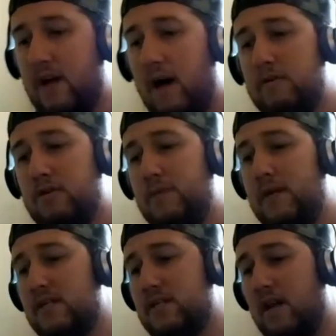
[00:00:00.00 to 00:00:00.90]
Thomas would be
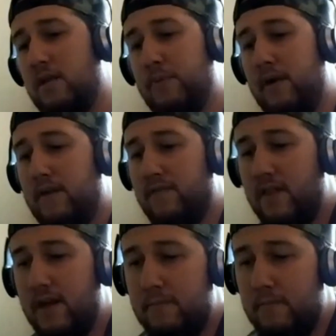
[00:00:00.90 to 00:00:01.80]
a solid pick for
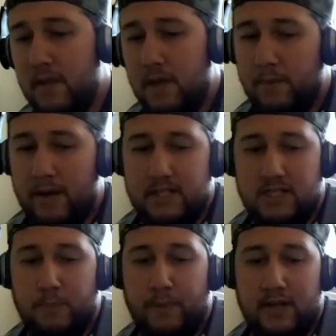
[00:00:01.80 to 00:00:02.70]
them, but it just
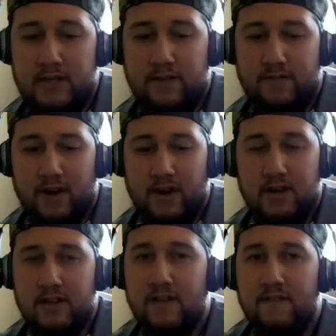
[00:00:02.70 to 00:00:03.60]
depends if
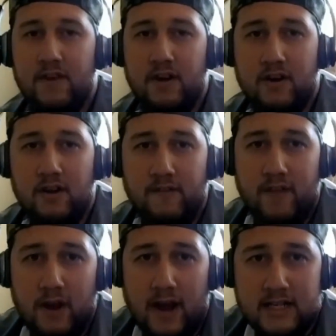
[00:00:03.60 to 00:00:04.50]

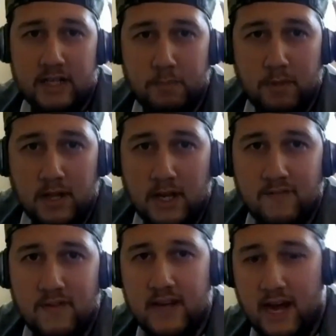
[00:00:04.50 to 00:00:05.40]
they actually believe
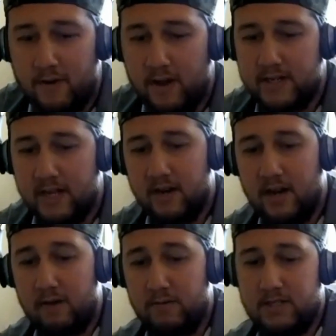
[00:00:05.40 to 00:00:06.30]
in Tyrod Taylor or
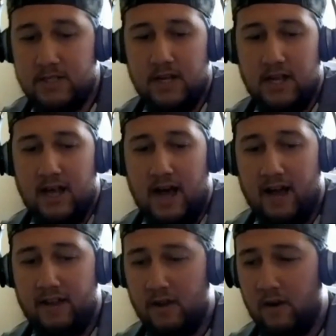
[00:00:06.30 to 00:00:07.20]
not. Which I
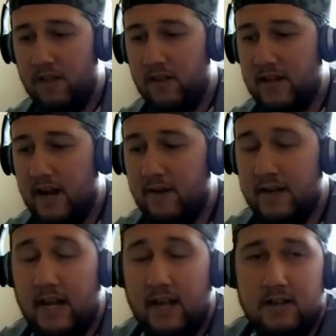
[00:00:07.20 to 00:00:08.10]
think Tyrod
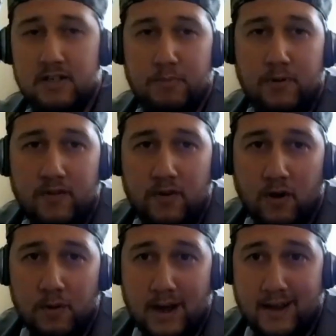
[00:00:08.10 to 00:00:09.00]
Taylor is a proven
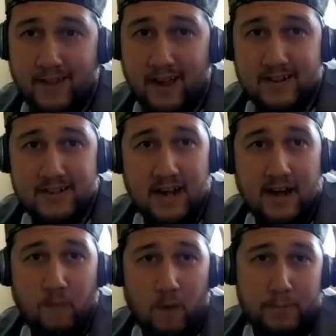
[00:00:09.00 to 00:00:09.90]
quarterback, and they actually still
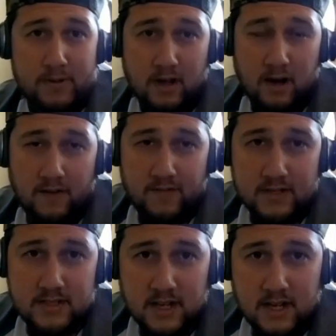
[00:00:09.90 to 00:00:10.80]
have weapons on offense.
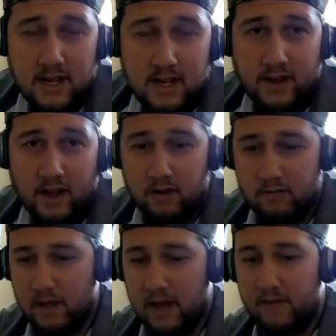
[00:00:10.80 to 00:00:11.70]

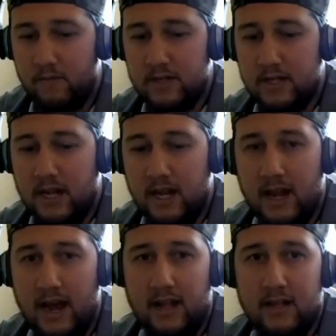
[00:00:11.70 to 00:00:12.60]
Was it Keenan
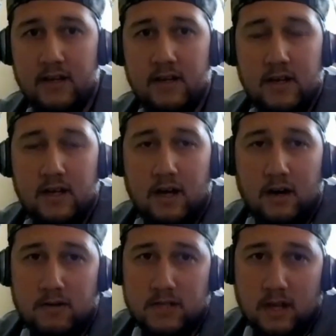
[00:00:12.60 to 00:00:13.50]
Allen?
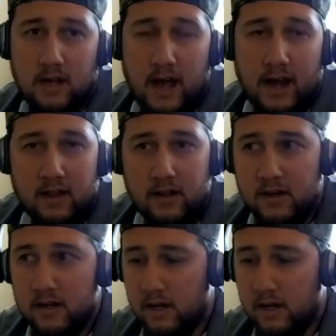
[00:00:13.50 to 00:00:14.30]
Or was it Eckler?